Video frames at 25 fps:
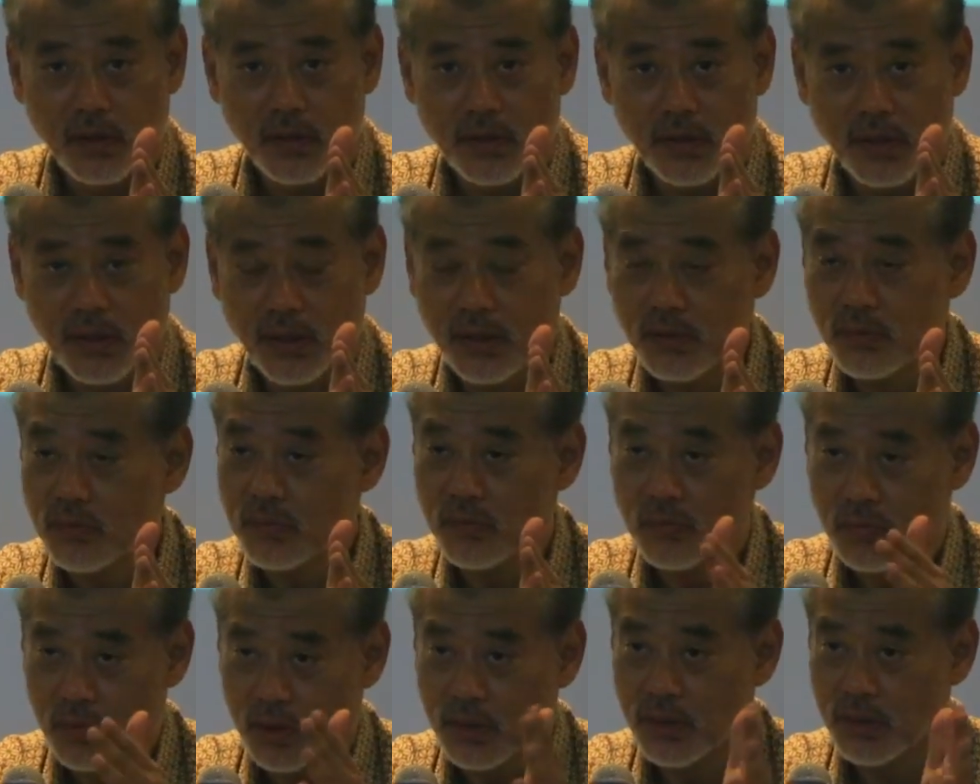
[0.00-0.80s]

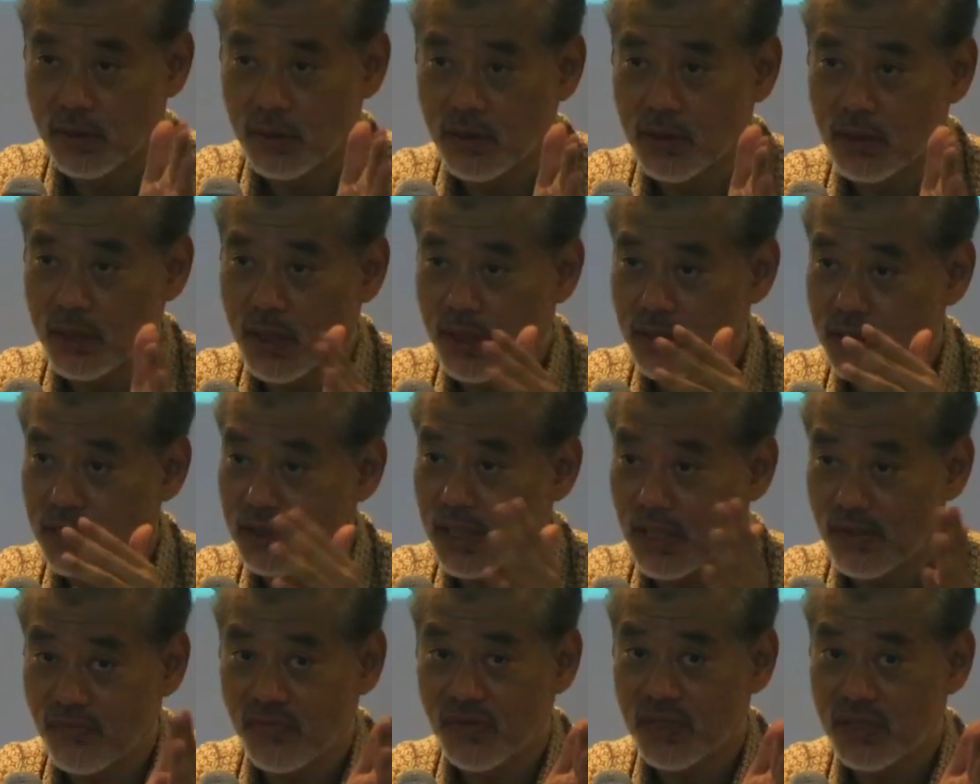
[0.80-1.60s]
Now it has
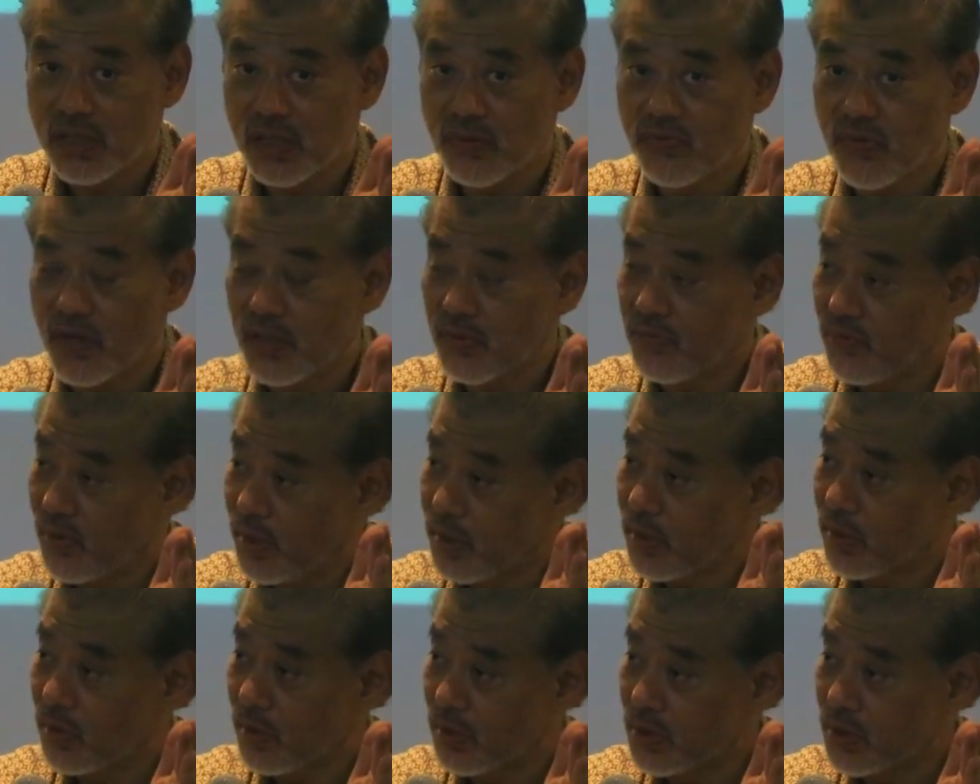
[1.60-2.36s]
diversified very